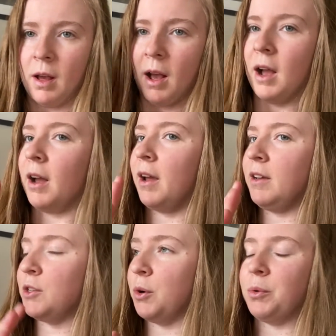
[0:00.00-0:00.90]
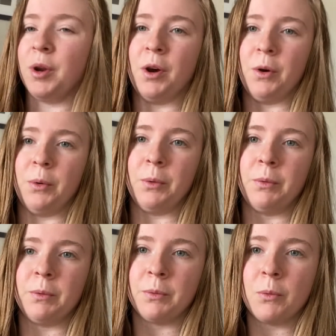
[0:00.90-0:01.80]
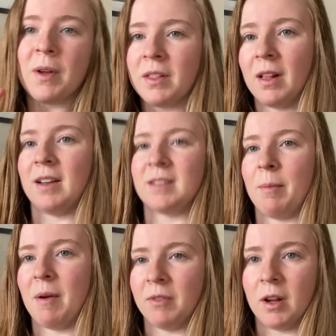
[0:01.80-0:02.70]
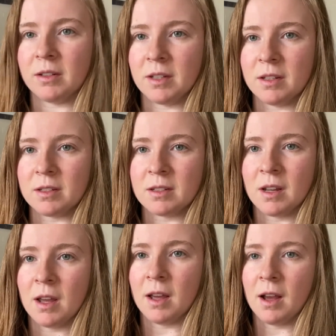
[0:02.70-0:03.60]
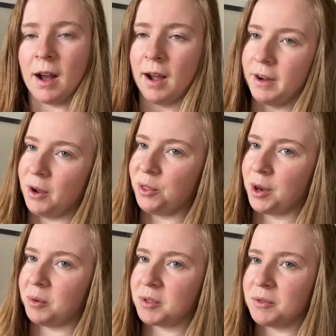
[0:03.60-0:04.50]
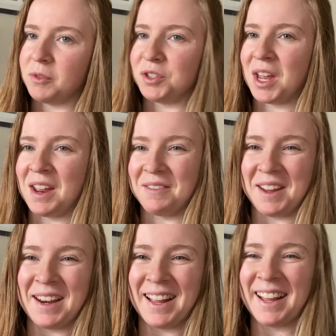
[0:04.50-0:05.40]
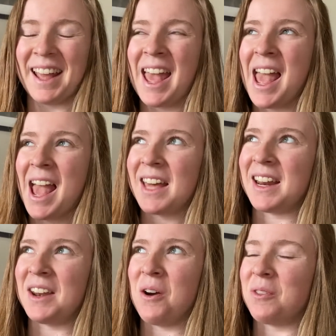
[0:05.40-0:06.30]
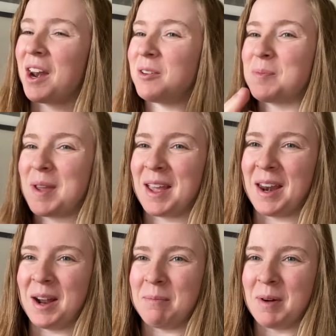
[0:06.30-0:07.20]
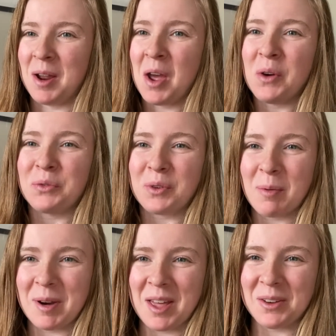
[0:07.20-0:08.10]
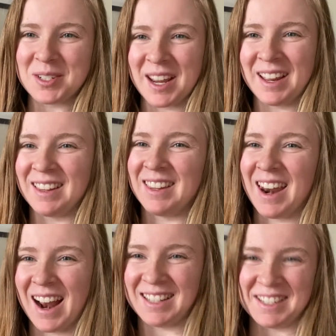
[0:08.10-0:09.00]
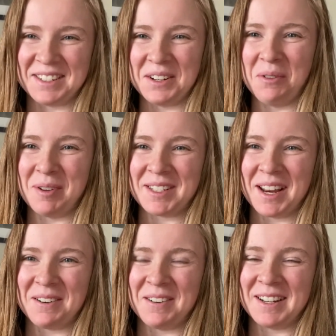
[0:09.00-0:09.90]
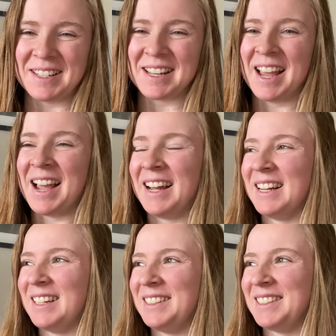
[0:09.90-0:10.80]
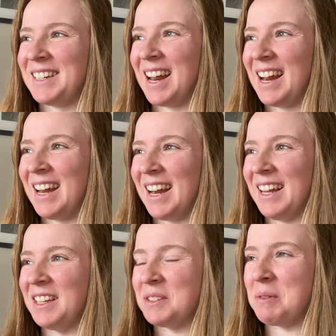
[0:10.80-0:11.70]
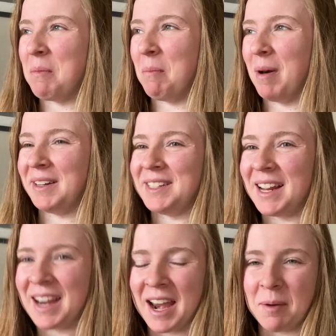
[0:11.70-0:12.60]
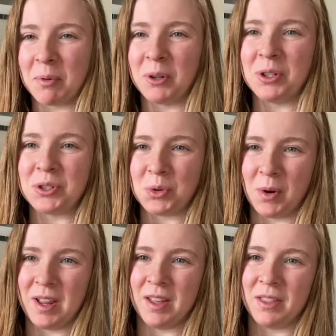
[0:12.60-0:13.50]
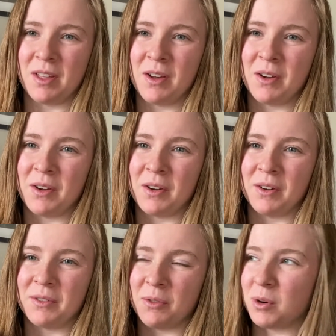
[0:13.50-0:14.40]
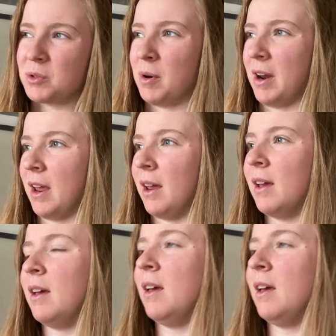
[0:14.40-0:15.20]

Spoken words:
I don't know when the last time I vlogged is. I know that it was a full day of eating, and I know that I was picking it up from another day that I didn't know what day it was. Today is Monday, April 20th, 4:20.